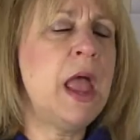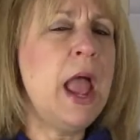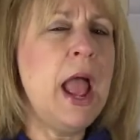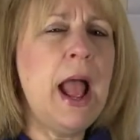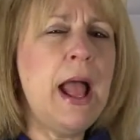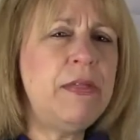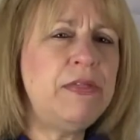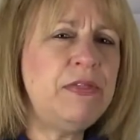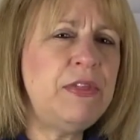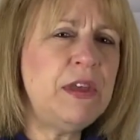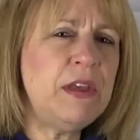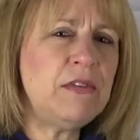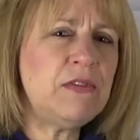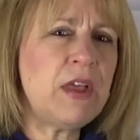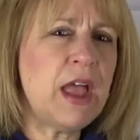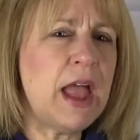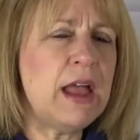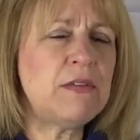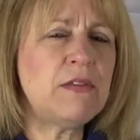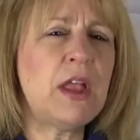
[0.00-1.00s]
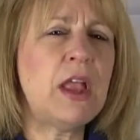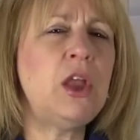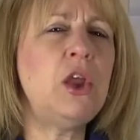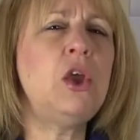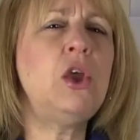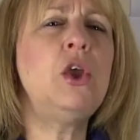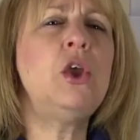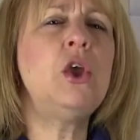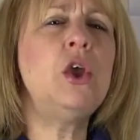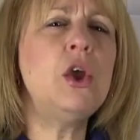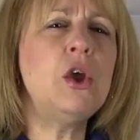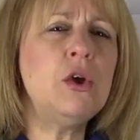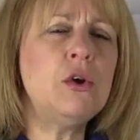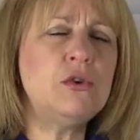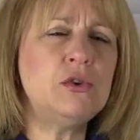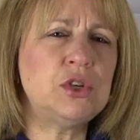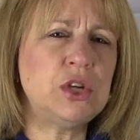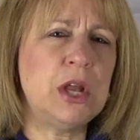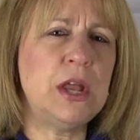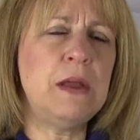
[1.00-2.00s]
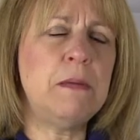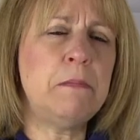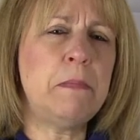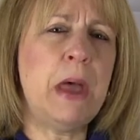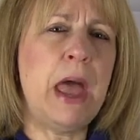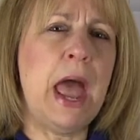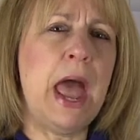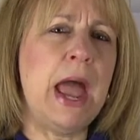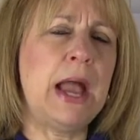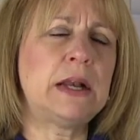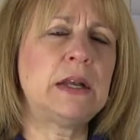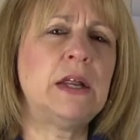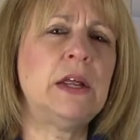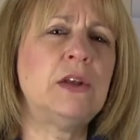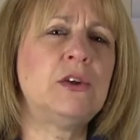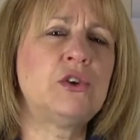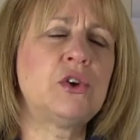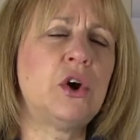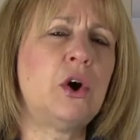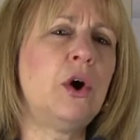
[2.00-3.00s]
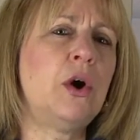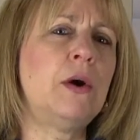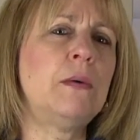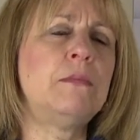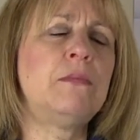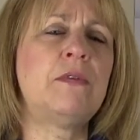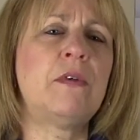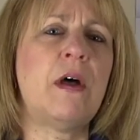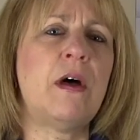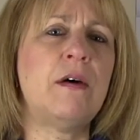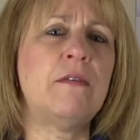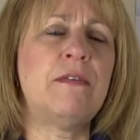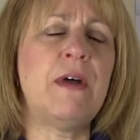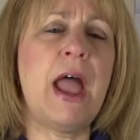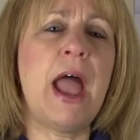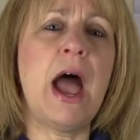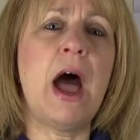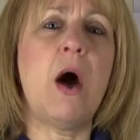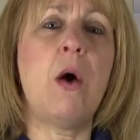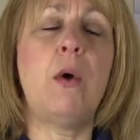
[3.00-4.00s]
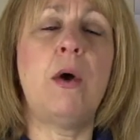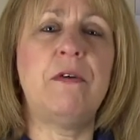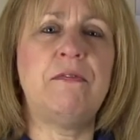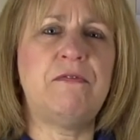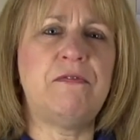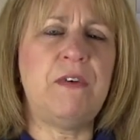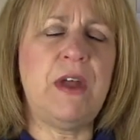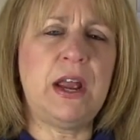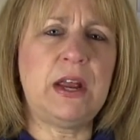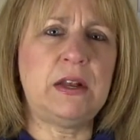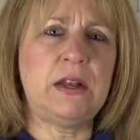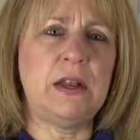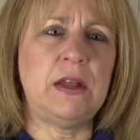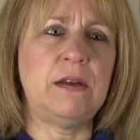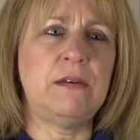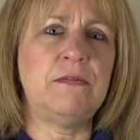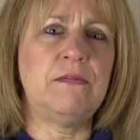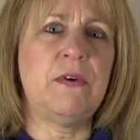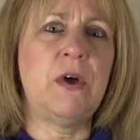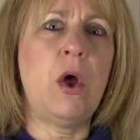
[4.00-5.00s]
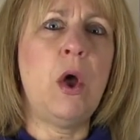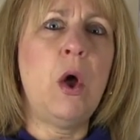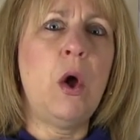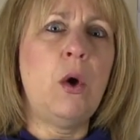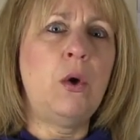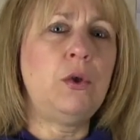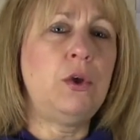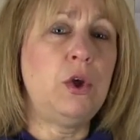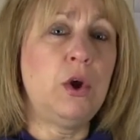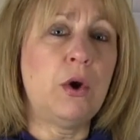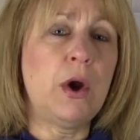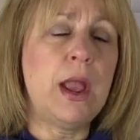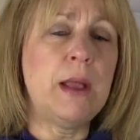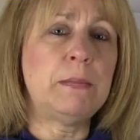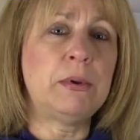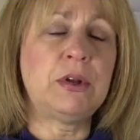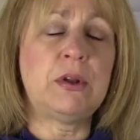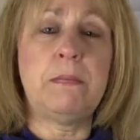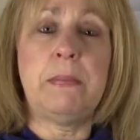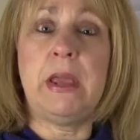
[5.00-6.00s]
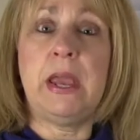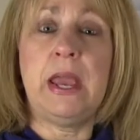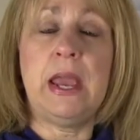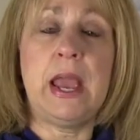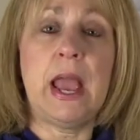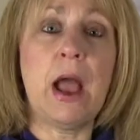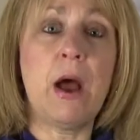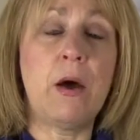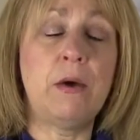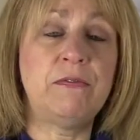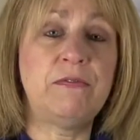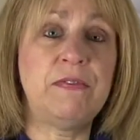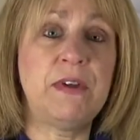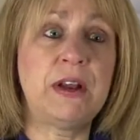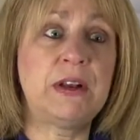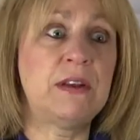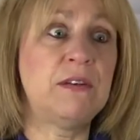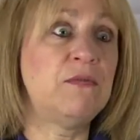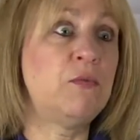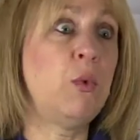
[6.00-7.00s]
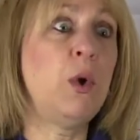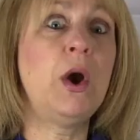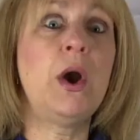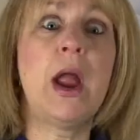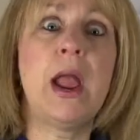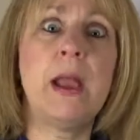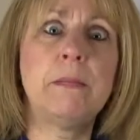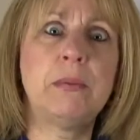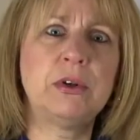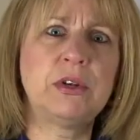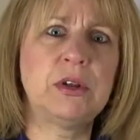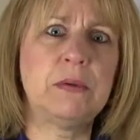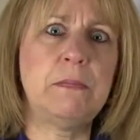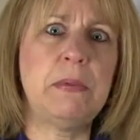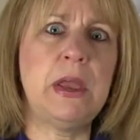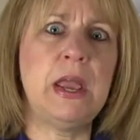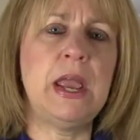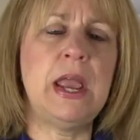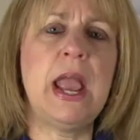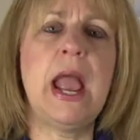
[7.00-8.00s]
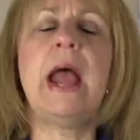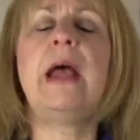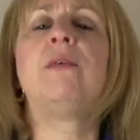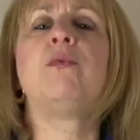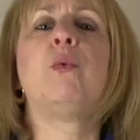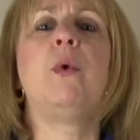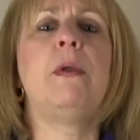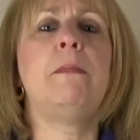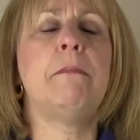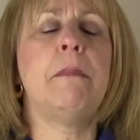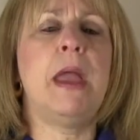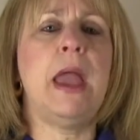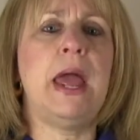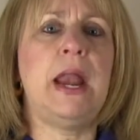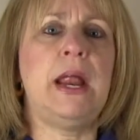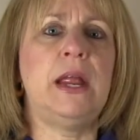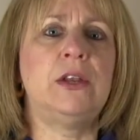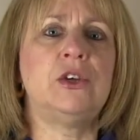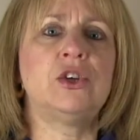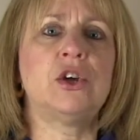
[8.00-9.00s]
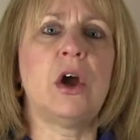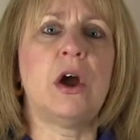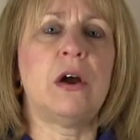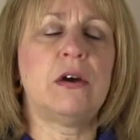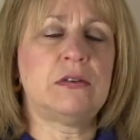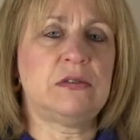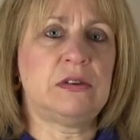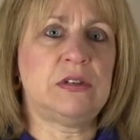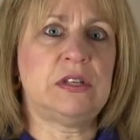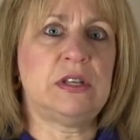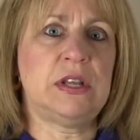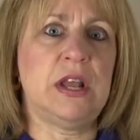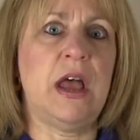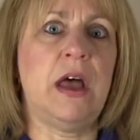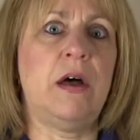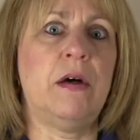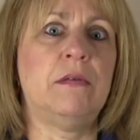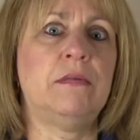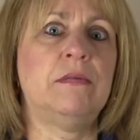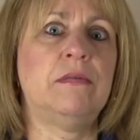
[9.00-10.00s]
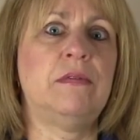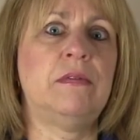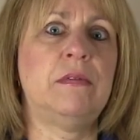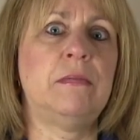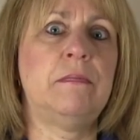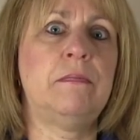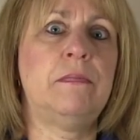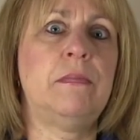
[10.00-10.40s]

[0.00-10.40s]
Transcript: And this has a huge impact in terms of how effective you're able to be, how effective we're able to be as we manage ourselves.